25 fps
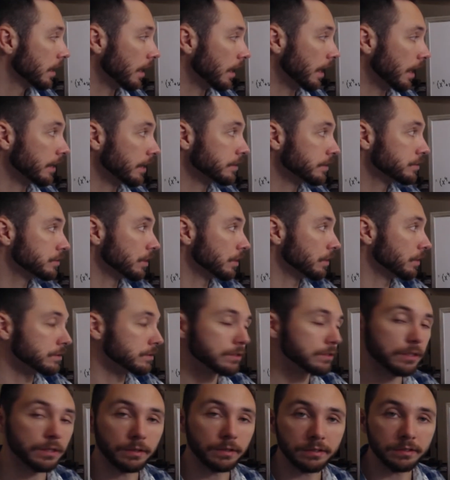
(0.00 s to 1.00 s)
I
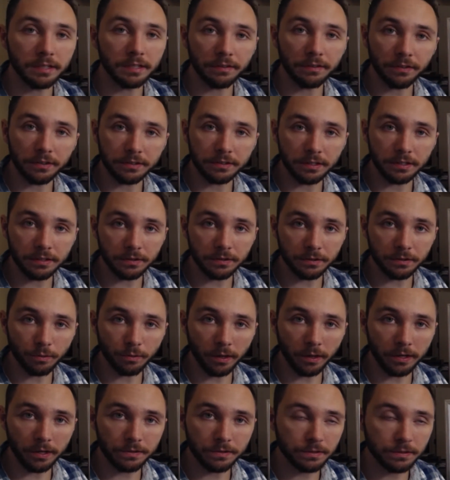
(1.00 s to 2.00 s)
chose to use difference of two
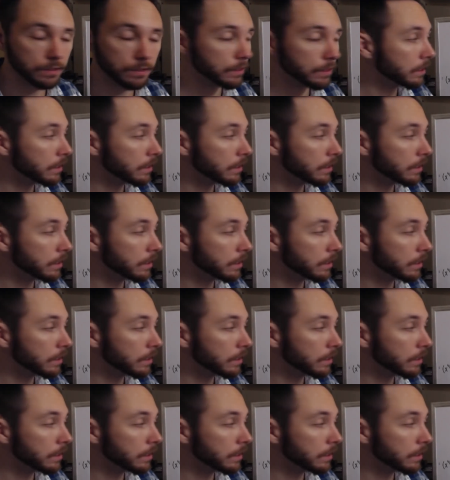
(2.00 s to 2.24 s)
squares.